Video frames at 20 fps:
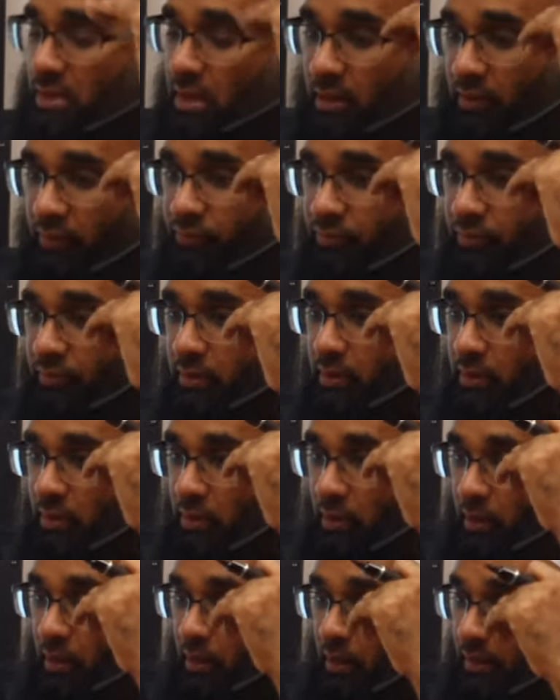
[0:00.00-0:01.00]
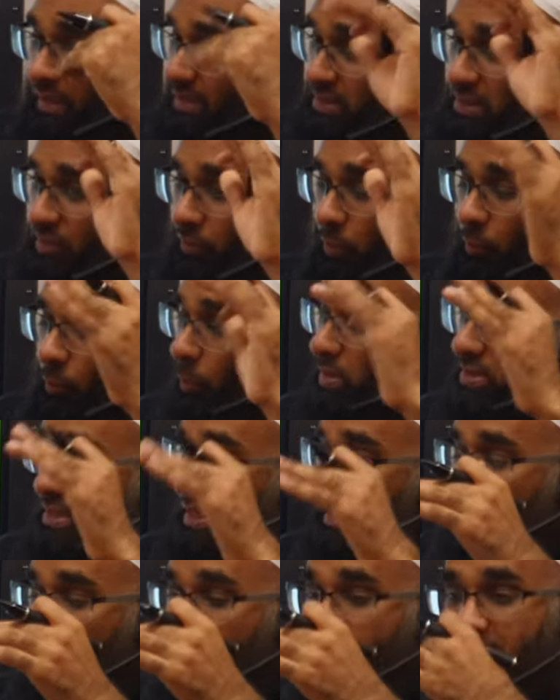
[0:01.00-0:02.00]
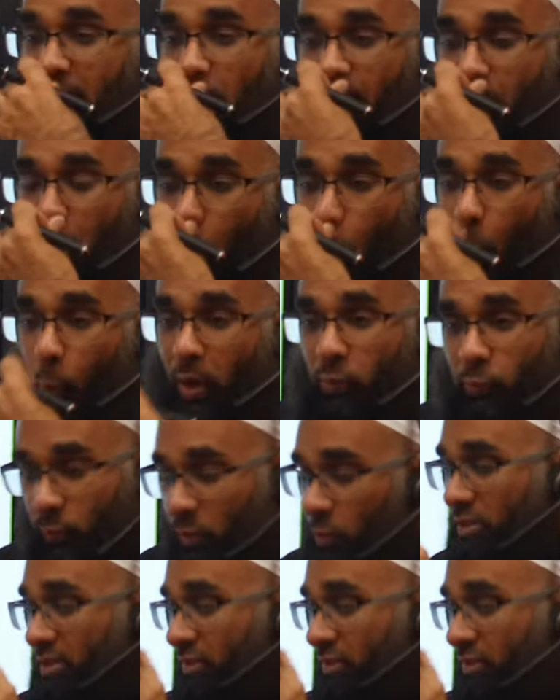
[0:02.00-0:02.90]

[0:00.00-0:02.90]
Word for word: salaf. That's different. What we're saying here is that when we do